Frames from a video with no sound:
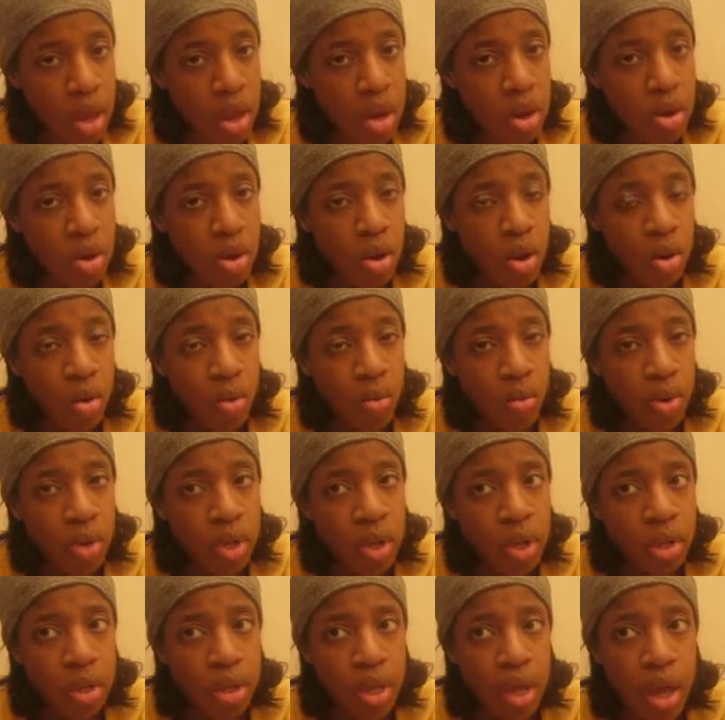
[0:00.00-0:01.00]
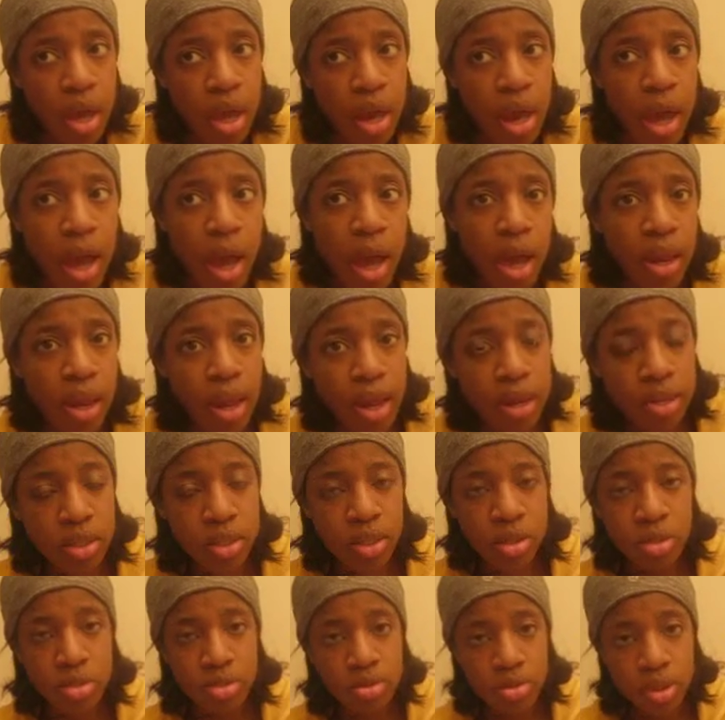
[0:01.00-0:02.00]
knowing that I like
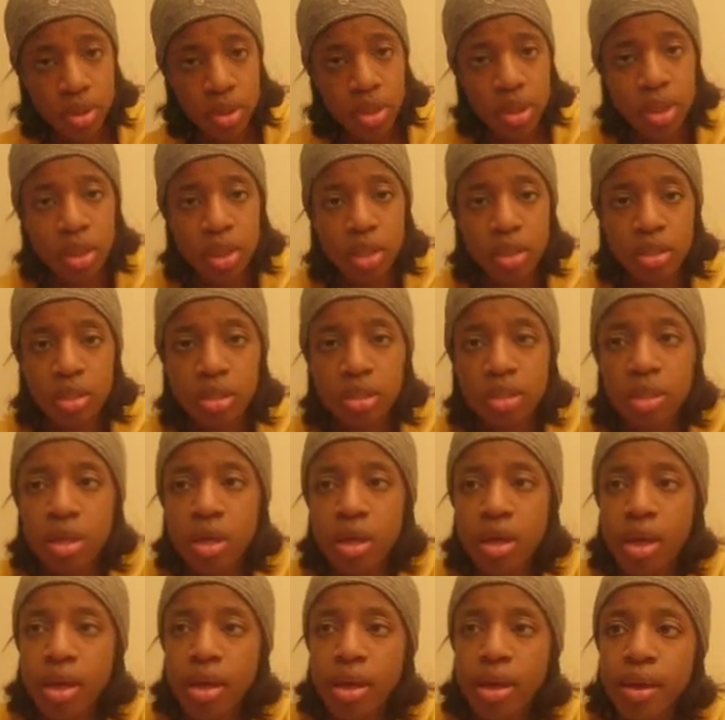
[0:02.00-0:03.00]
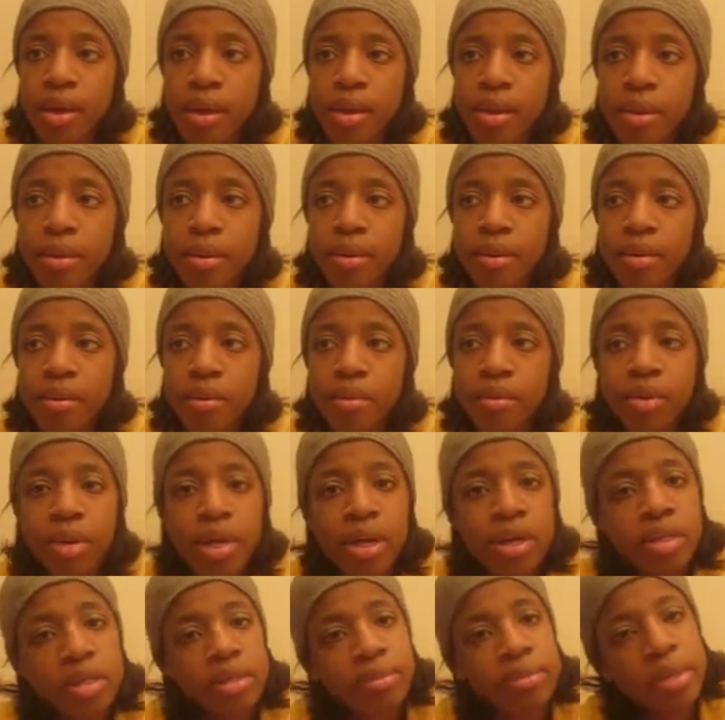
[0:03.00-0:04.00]
to do things? Well,
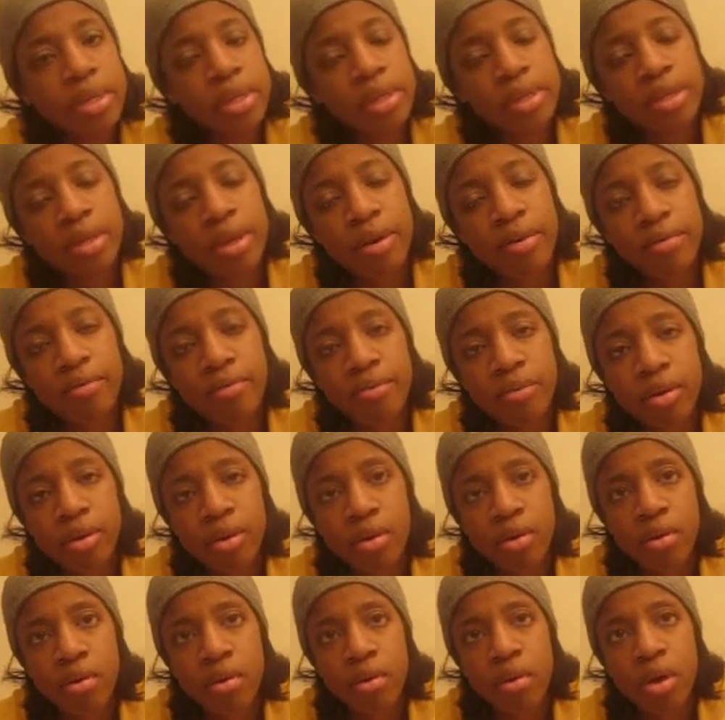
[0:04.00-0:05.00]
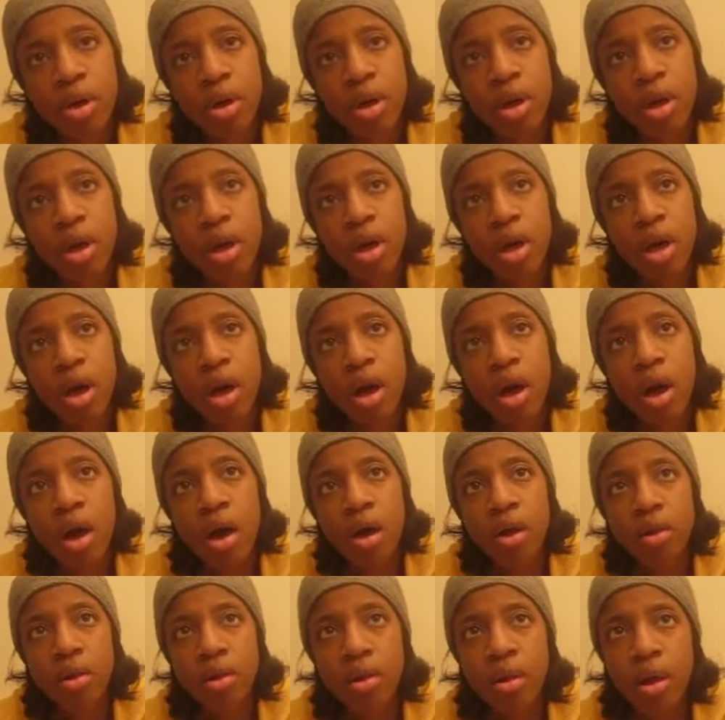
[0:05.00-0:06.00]
that's because I feel
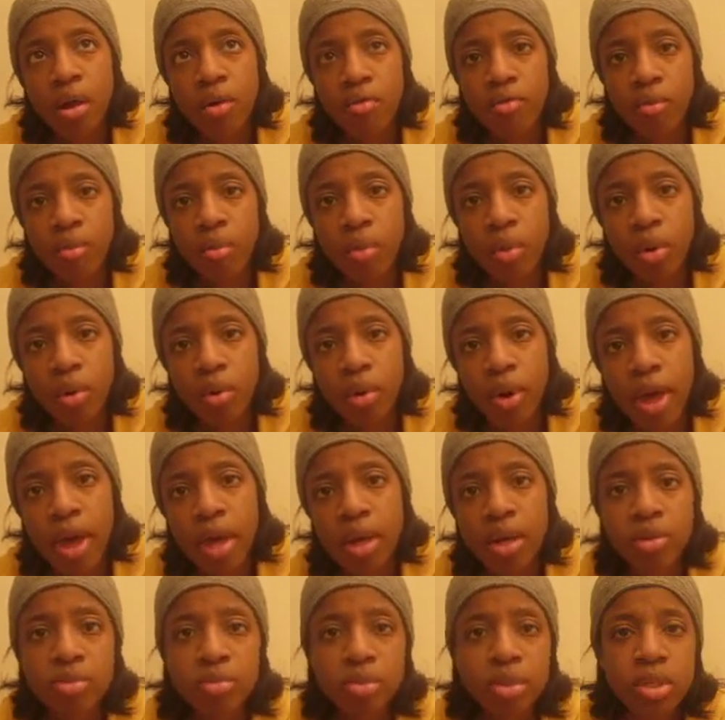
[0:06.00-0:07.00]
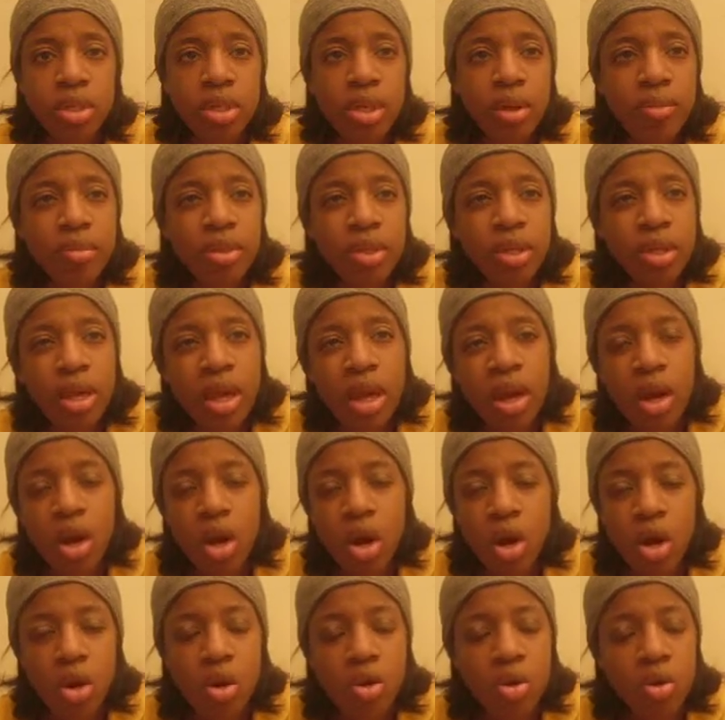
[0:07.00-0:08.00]
unlovable. And it was something that I
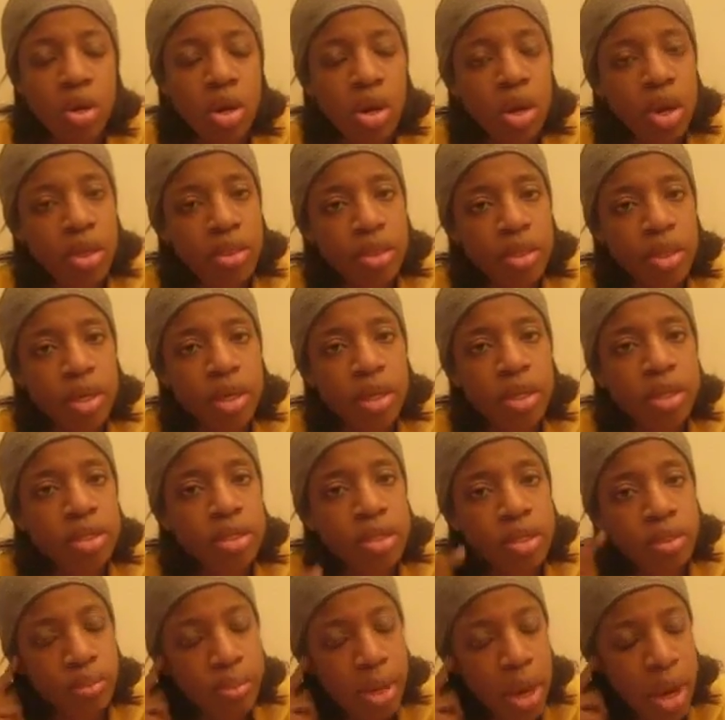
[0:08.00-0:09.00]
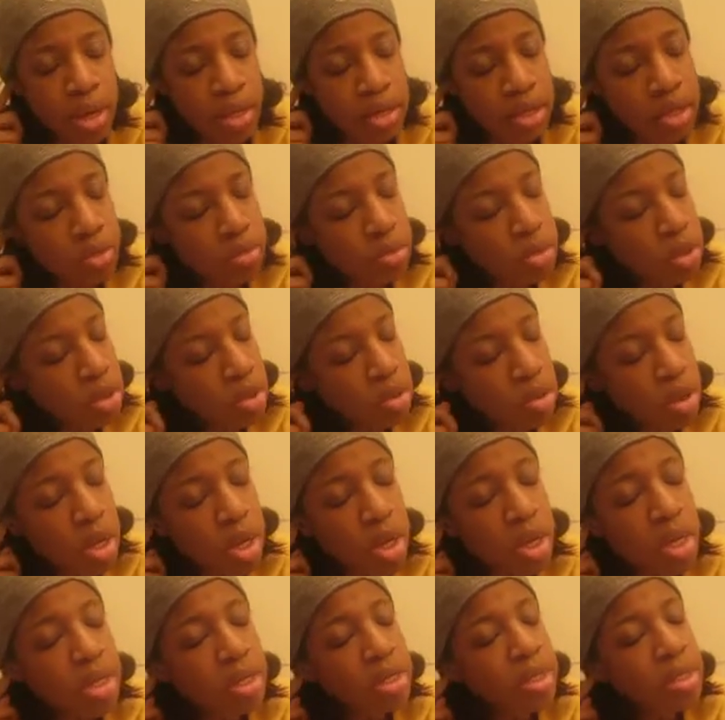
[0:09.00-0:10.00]
heard Nothing Is Impossible
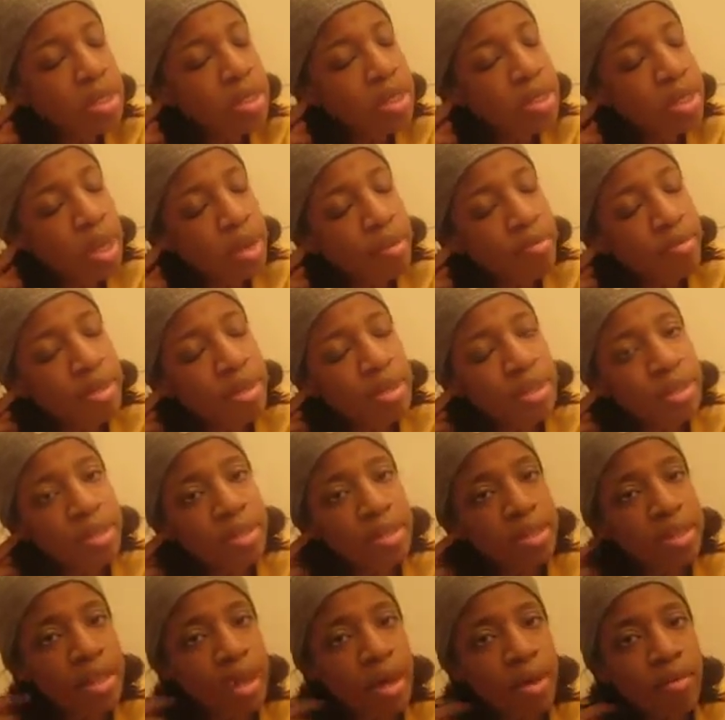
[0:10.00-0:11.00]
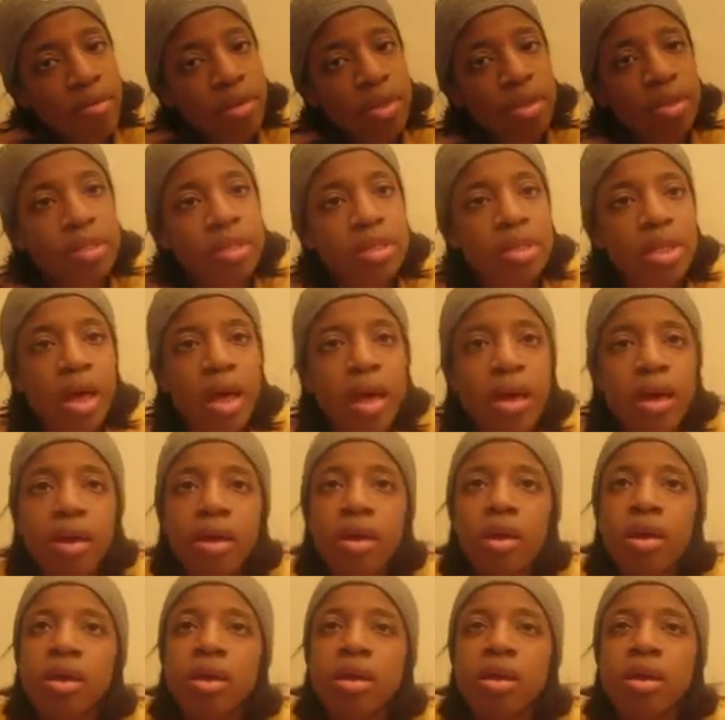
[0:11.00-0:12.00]
77 say
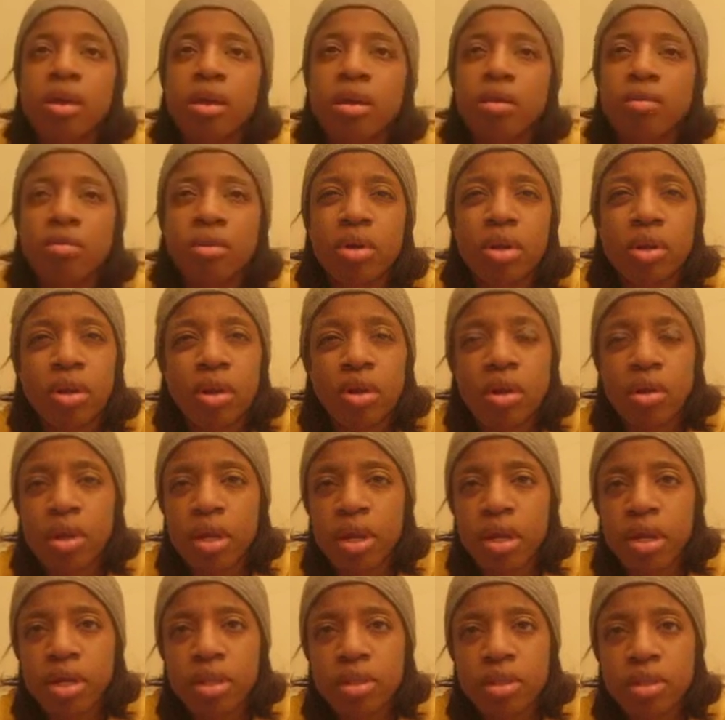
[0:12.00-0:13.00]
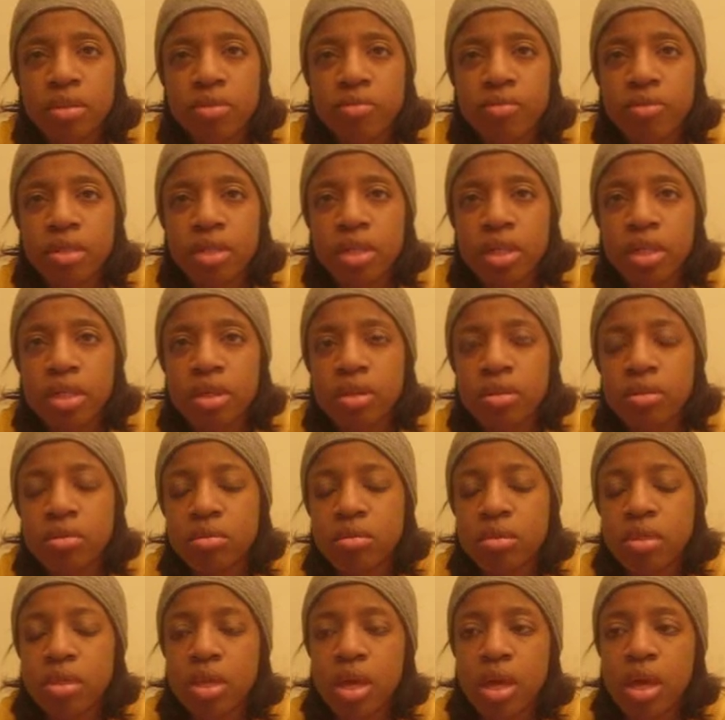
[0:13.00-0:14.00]
in one of her latest
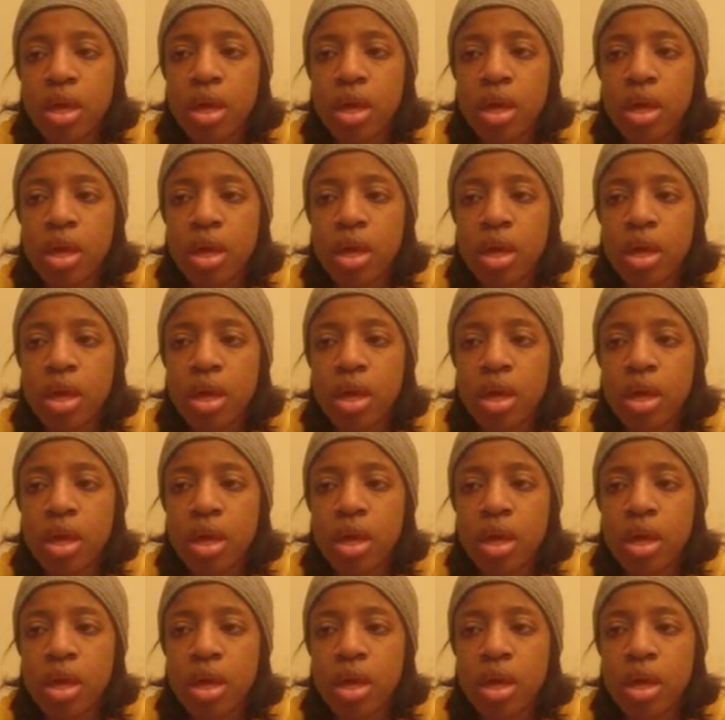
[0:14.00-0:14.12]
videos,